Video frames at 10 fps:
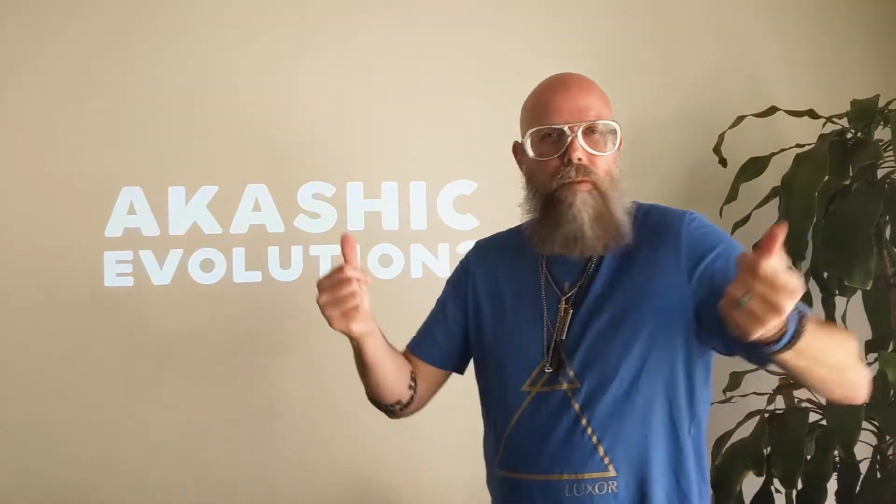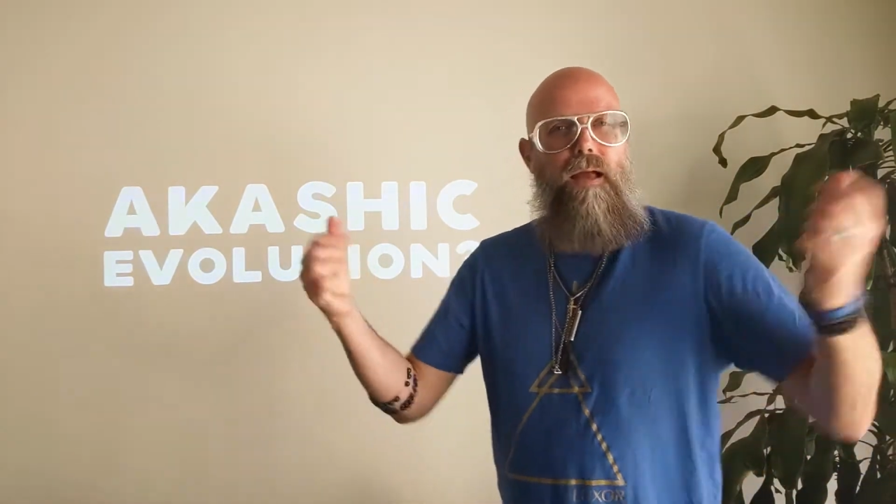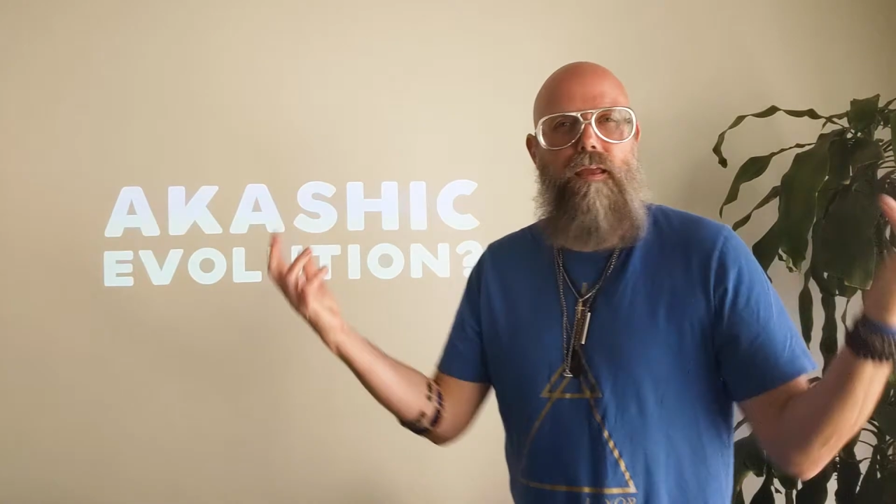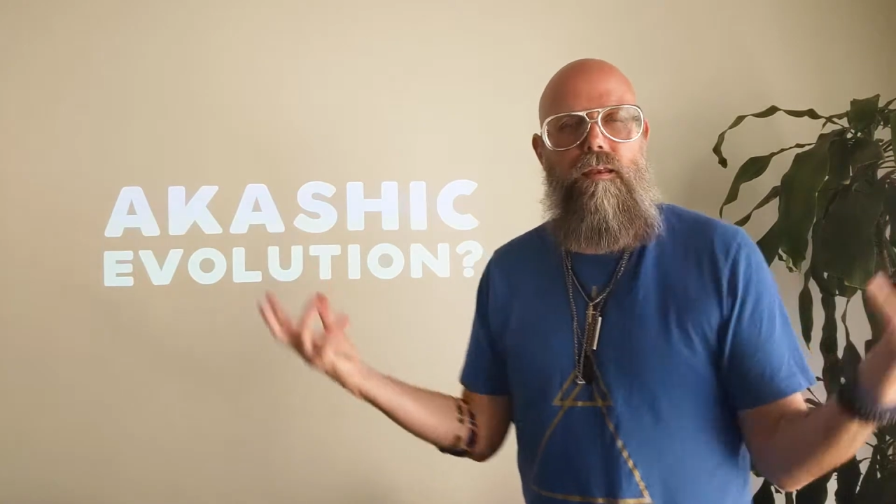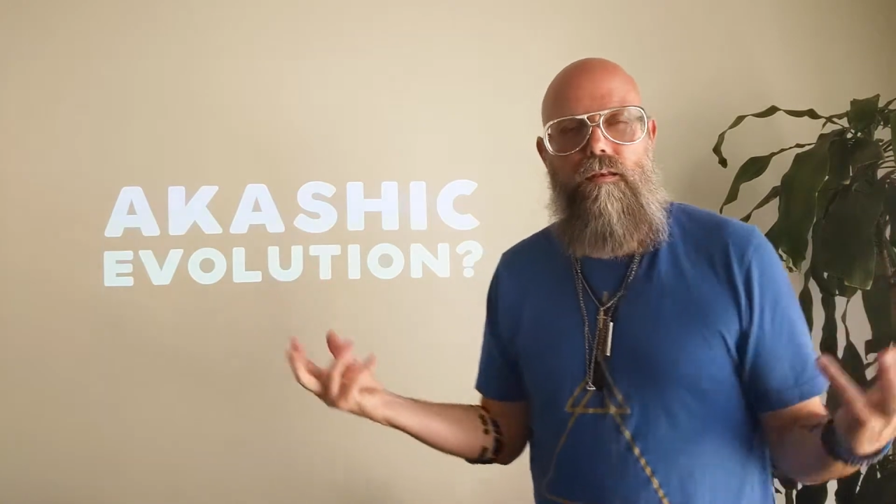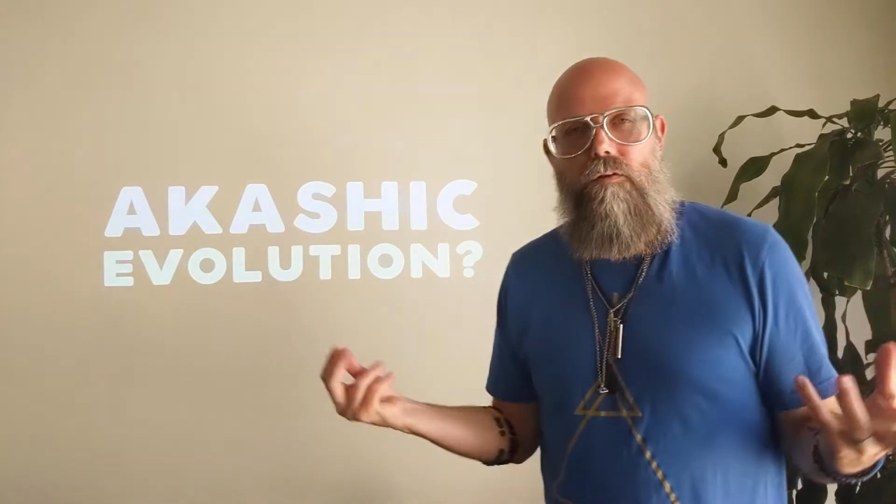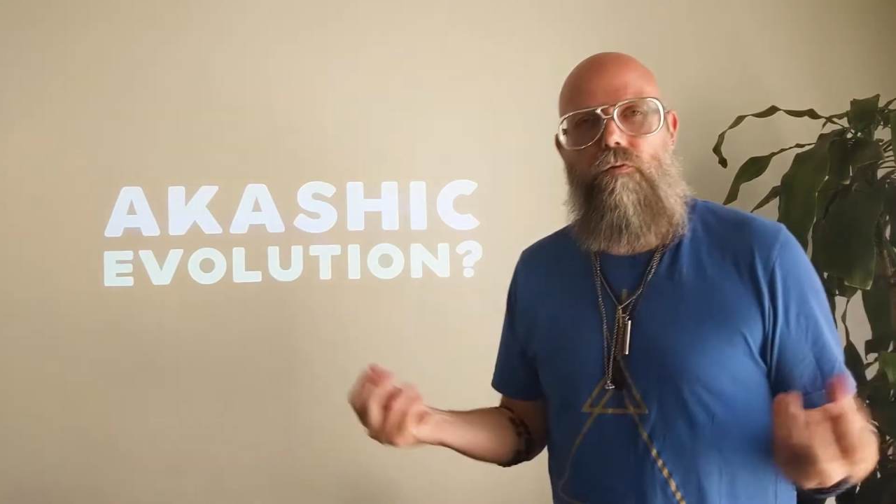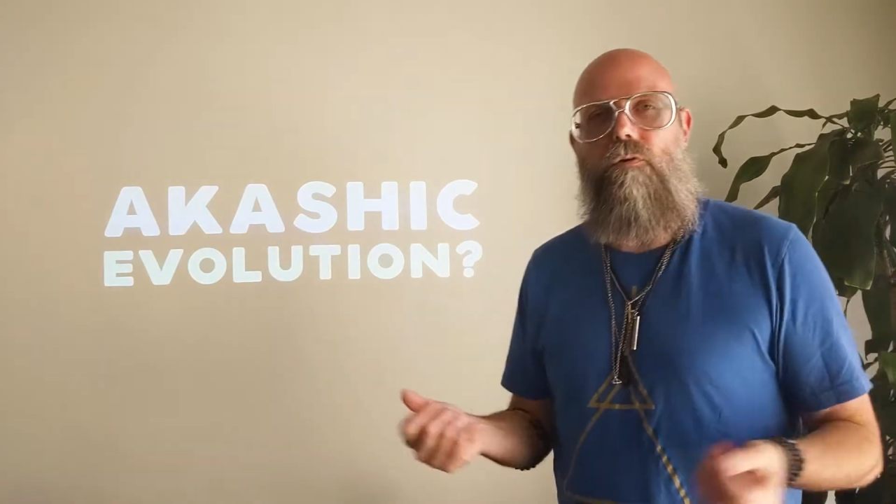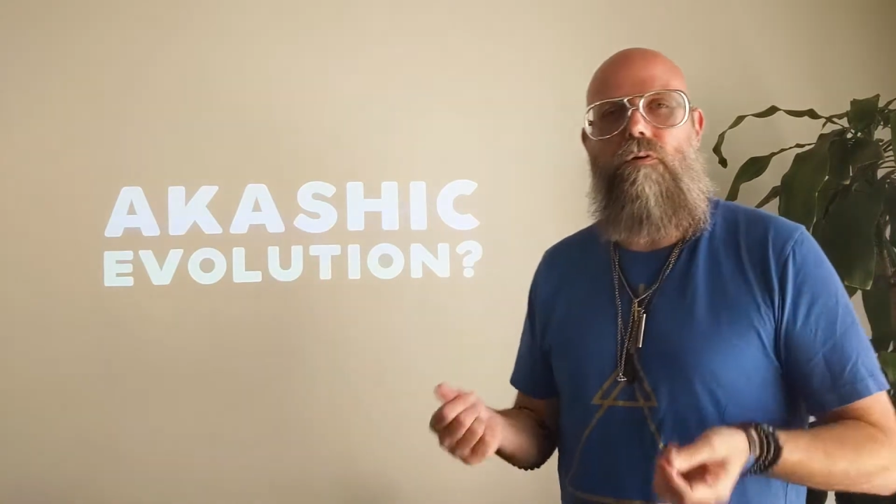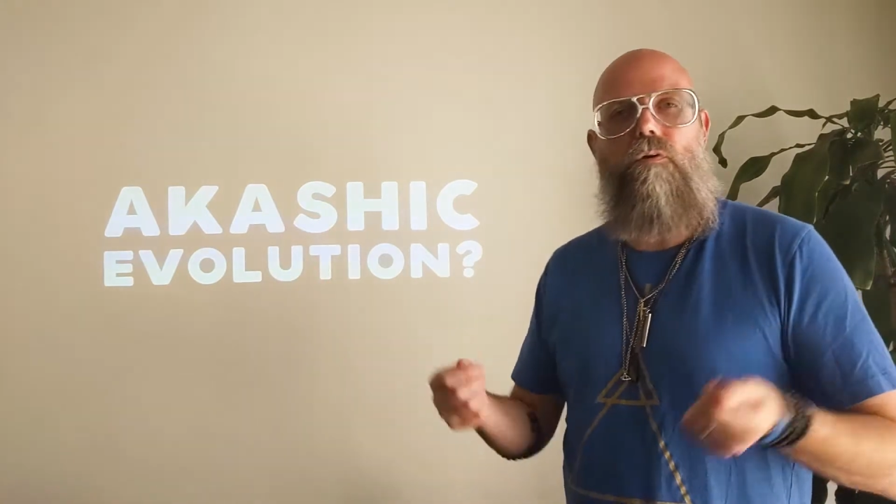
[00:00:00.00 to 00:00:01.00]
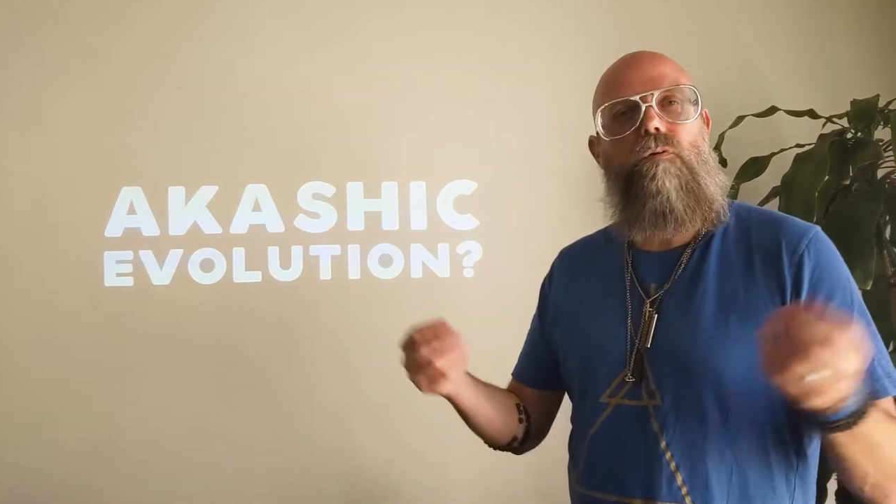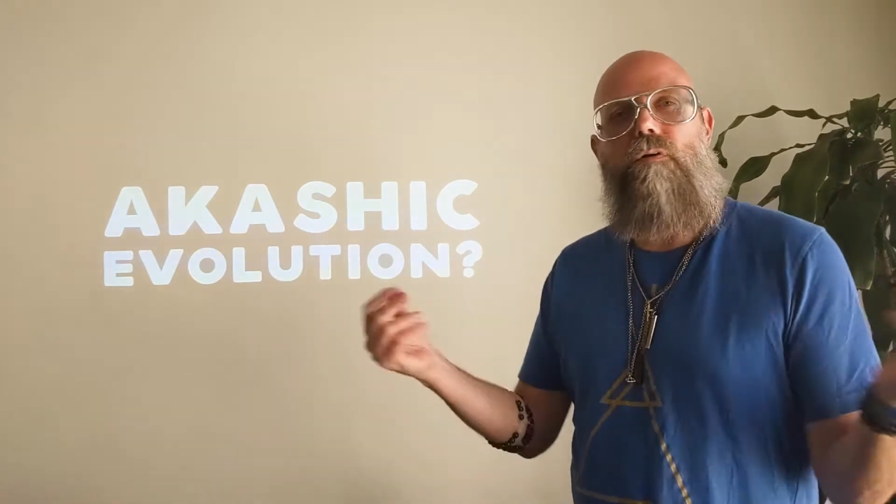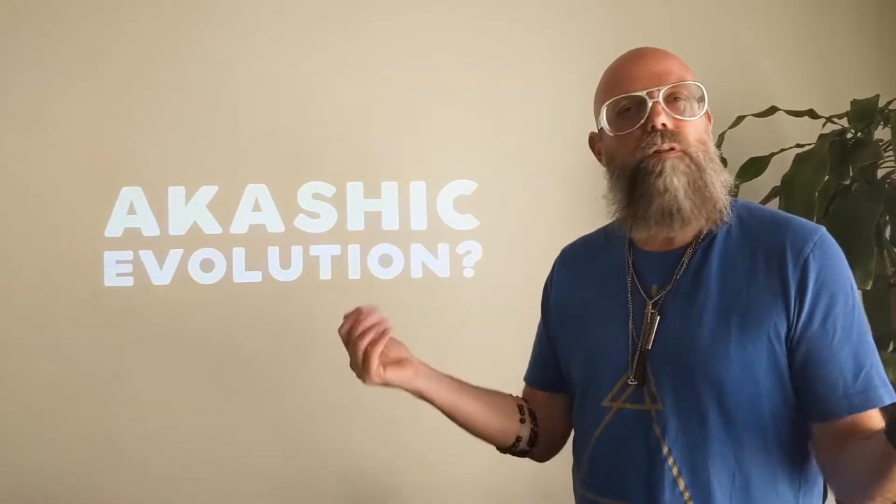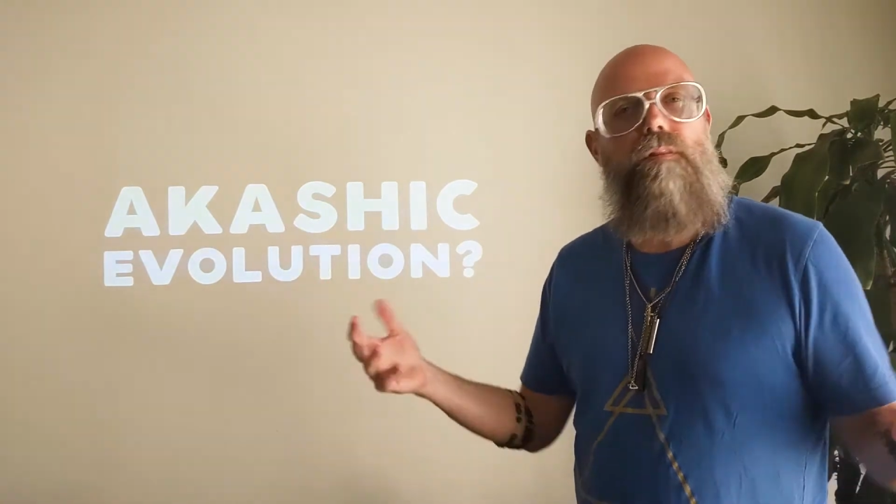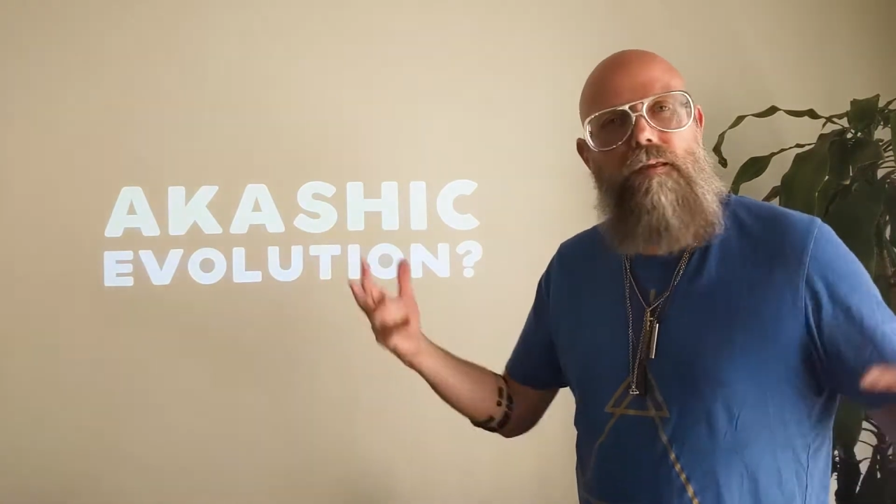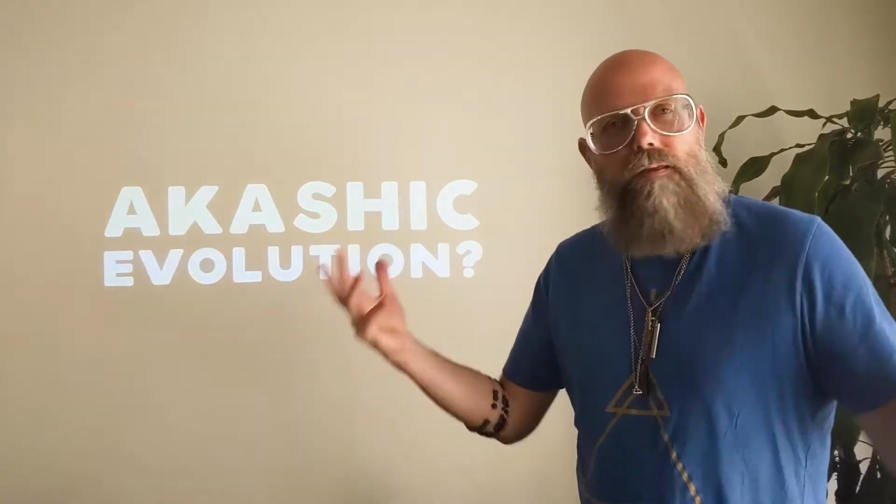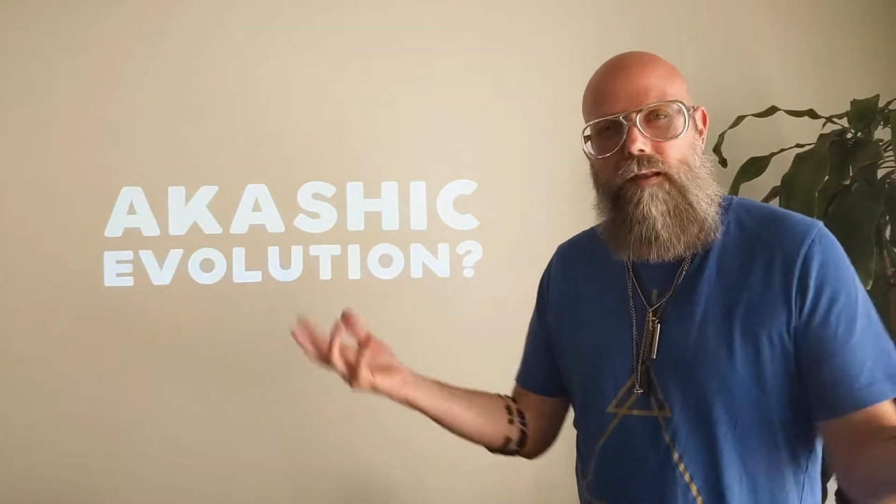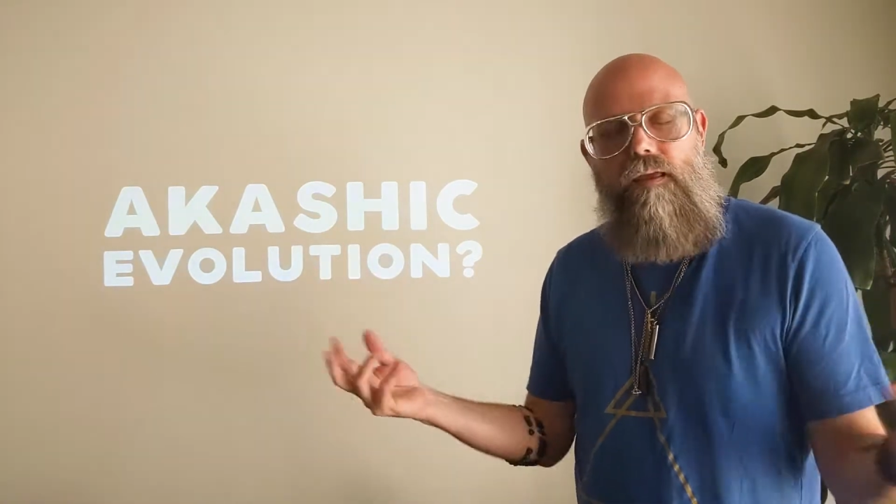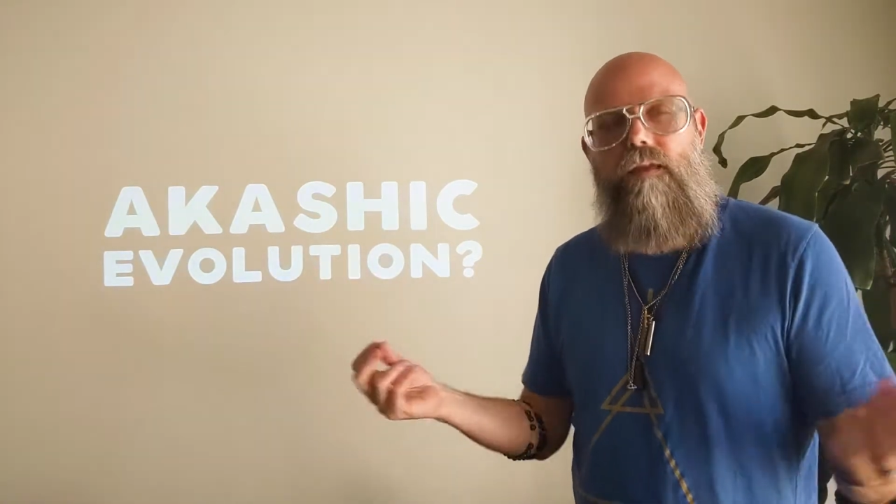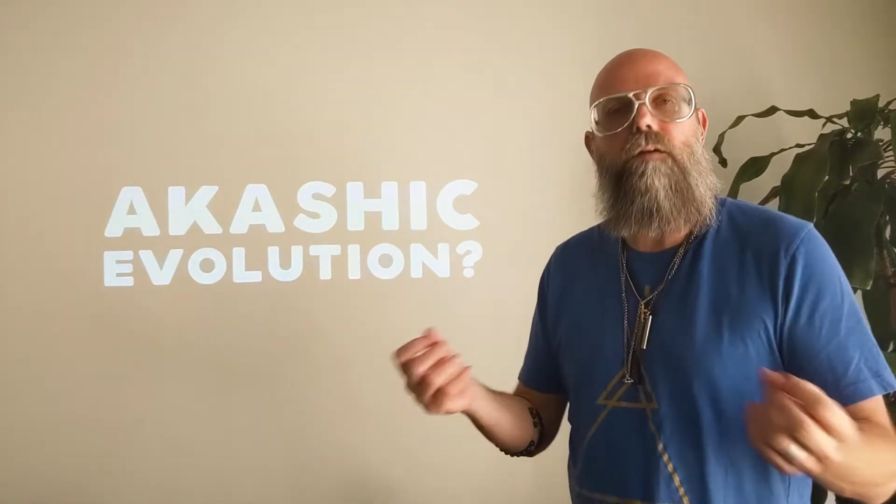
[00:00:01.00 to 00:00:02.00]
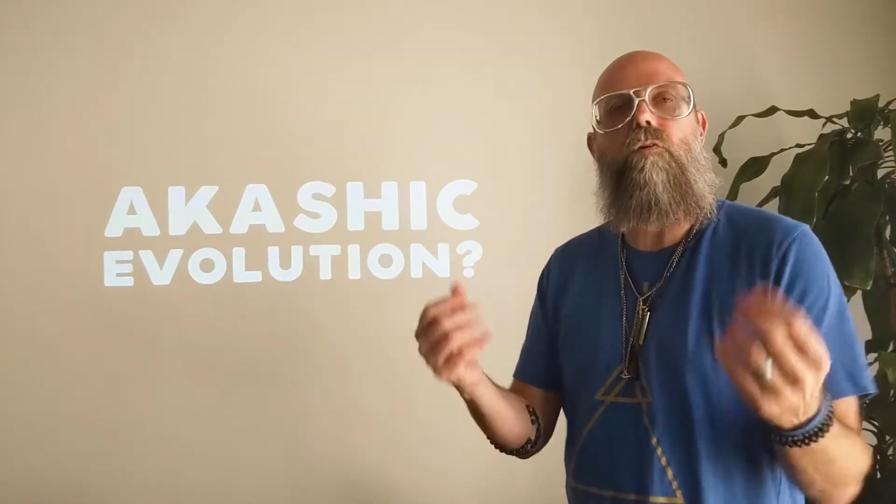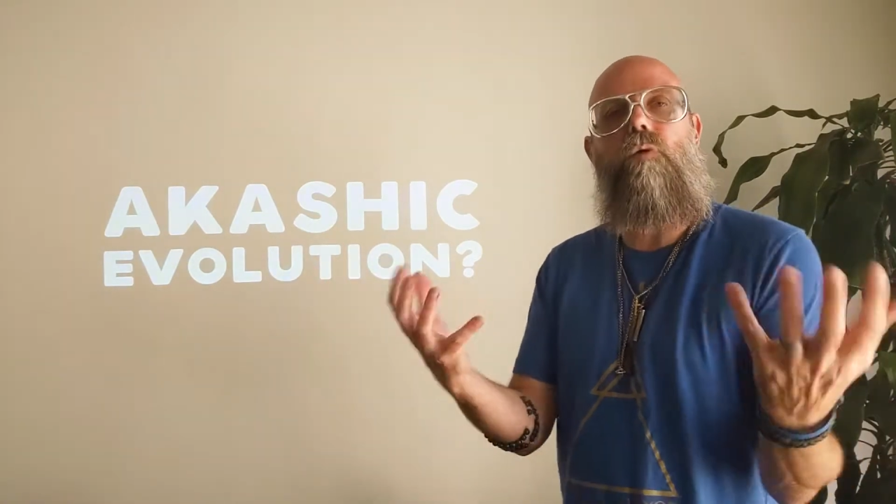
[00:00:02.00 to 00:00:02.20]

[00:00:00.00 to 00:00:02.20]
mind or in the DNA or